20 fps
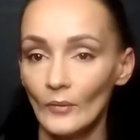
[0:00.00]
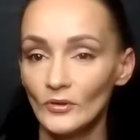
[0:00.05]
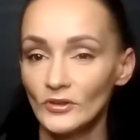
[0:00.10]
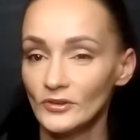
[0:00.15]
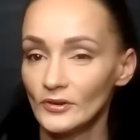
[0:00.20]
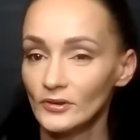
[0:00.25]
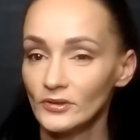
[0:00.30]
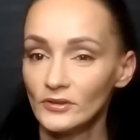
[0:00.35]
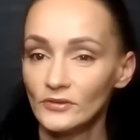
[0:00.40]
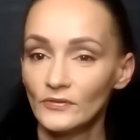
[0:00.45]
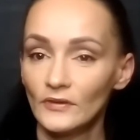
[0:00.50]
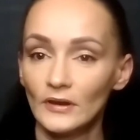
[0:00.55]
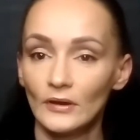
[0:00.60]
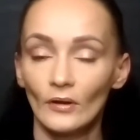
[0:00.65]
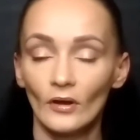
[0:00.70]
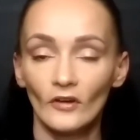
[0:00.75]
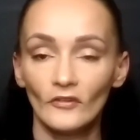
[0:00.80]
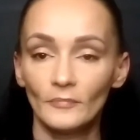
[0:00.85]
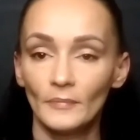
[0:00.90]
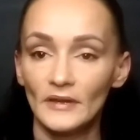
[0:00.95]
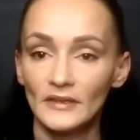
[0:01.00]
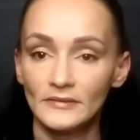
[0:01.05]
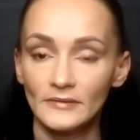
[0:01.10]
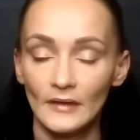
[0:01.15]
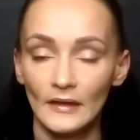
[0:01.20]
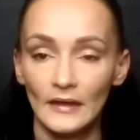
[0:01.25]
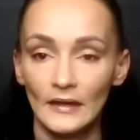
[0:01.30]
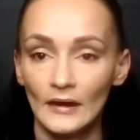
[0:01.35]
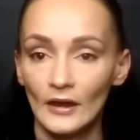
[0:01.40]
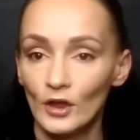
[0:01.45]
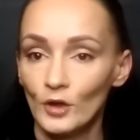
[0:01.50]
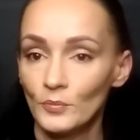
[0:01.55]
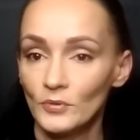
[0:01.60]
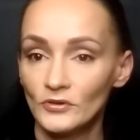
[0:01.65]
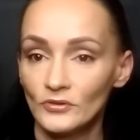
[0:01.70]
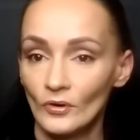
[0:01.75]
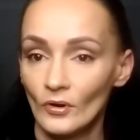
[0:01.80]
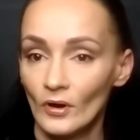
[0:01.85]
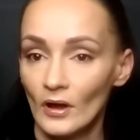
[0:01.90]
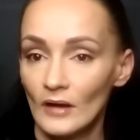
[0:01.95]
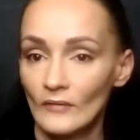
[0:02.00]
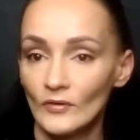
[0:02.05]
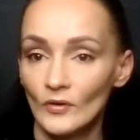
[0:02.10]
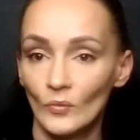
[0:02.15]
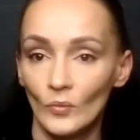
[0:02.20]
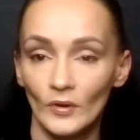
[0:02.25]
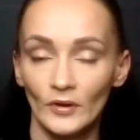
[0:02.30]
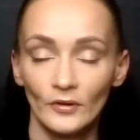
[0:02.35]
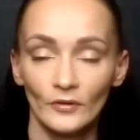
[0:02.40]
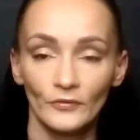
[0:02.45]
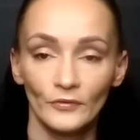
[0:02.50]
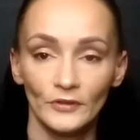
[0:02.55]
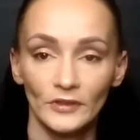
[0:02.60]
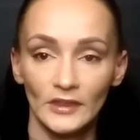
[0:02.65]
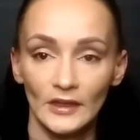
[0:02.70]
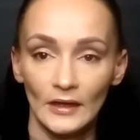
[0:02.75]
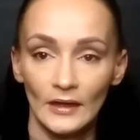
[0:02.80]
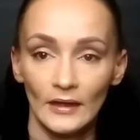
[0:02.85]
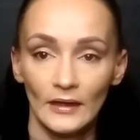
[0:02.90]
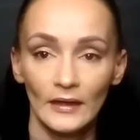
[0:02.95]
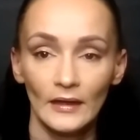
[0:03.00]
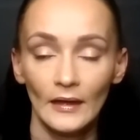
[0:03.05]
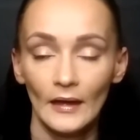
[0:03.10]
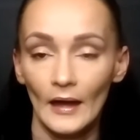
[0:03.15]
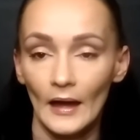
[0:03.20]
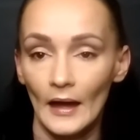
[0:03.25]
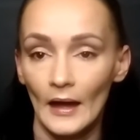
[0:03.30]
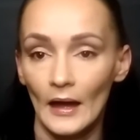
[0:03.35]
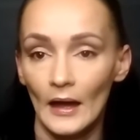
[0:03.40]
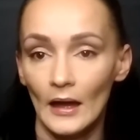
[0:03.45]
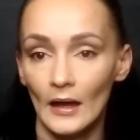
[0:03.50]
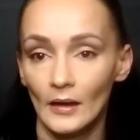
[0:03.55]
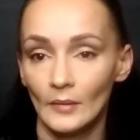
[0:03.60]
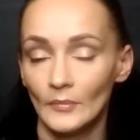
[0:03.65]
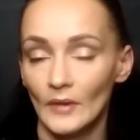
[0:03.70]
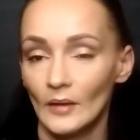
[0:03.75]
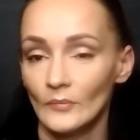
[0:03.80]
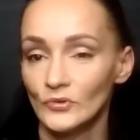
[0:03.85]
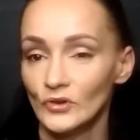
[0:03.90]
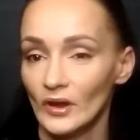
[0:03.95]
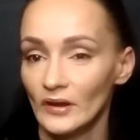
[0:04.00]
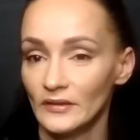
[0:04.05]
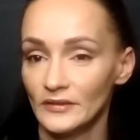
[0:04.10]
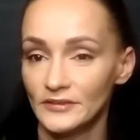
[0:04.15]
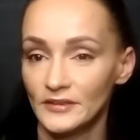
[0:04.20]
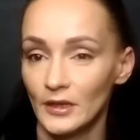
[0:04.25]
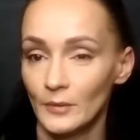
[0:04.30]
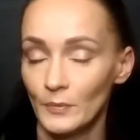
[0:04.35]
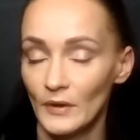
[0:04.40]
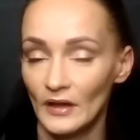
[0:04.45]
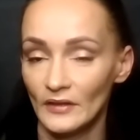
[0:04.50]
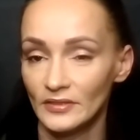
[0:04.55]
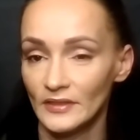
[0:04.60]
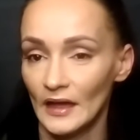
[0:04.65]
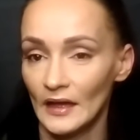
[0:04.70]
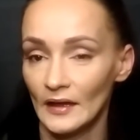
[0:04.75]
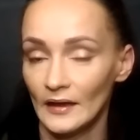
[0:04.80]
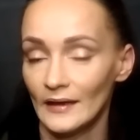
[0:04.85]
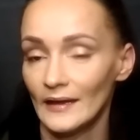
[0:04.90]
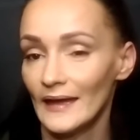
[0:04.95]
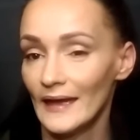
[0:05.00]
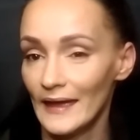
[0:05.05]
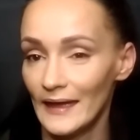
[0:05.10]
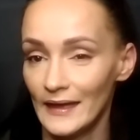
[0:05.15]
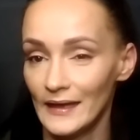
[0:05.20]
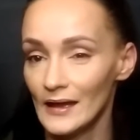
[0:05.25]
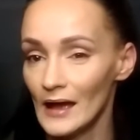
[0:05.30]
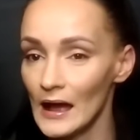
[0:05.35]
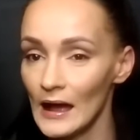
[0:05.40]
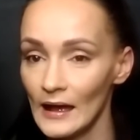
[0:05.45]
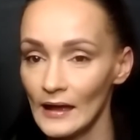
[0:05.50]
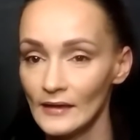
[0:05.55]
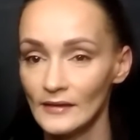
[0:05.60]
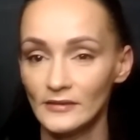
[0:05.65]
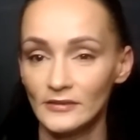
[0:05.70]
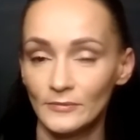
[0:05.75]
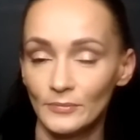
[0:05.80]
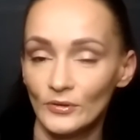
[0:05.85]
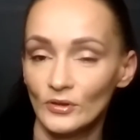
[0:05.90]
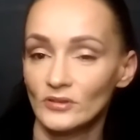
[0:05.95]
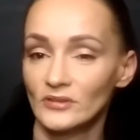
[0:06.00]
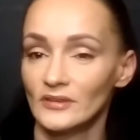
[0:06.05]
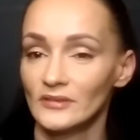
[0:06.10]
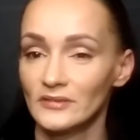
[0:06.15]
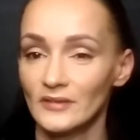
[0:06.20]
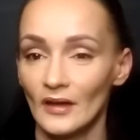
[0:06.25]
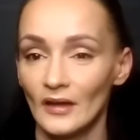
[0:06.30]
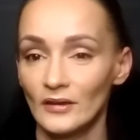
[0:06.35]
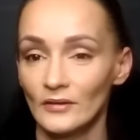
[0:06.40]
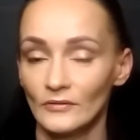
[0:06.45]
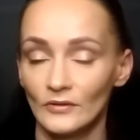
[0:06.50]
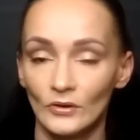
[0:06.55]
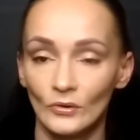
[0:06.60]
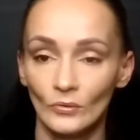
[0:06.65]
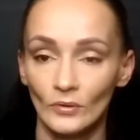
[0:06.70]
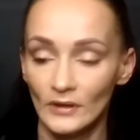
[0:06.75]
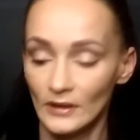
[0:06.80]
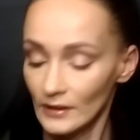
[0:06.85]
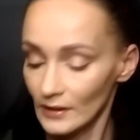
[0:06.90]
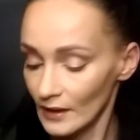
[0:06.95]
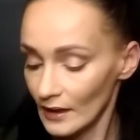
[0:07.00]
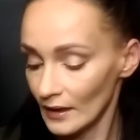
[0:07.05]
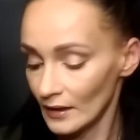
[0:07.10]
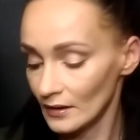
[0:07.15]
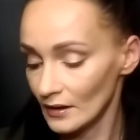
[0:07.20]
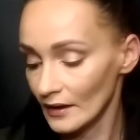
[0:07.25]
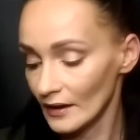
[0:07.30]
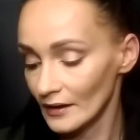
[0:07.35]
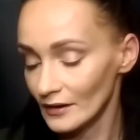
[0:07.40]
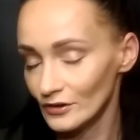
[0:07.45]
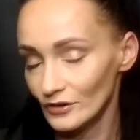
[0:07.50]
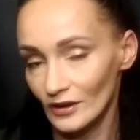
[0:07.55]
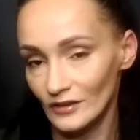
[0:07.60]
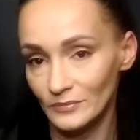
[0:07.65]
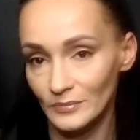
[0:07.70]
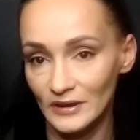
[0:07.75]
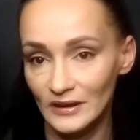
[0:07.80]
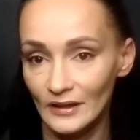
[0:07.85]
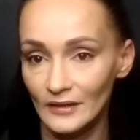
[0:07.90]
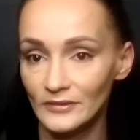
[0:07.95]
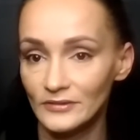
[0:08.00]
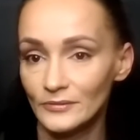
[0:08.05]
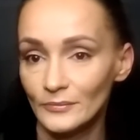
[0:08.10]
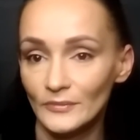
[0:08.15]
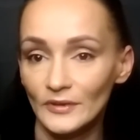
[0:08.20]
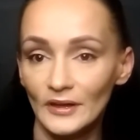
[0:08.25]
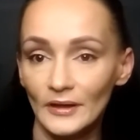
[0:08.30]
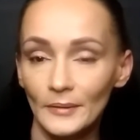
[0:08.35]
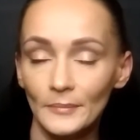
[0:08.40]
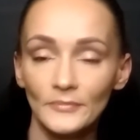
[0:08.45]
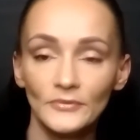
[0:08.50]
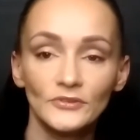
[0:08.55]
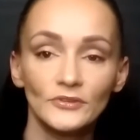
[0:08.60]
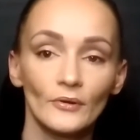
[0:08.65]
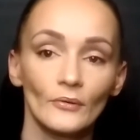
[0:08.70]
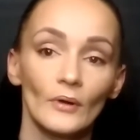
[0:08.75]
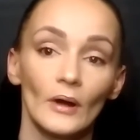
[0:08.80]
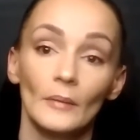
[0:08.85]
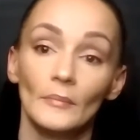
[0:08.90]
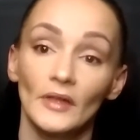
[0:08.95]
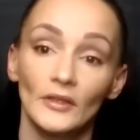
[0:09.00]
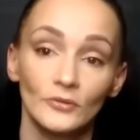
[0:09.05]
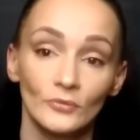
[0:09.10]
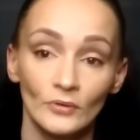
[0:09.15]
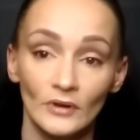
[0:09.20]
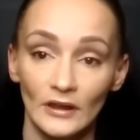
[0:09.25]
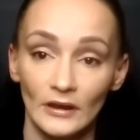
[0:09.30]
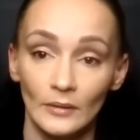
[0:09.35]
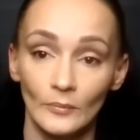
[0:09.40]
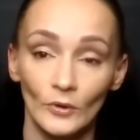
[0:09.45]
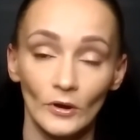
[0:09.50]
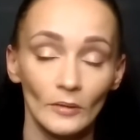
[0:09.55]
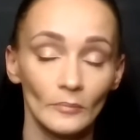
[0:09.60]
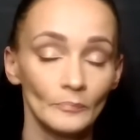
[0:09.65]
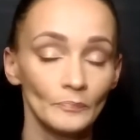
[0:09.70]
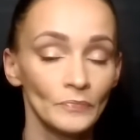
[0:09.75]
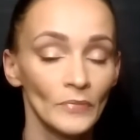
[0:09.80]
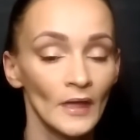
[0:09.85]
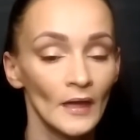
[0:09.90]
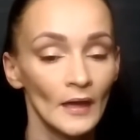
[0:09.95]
I'm going to start this video off by saying I hope you are all having a wonderful day. I'm trying to skip out that "hey guys" because it's kind of annoying and it kind of drives me nuts sometimes, so I'm not doing it anymore.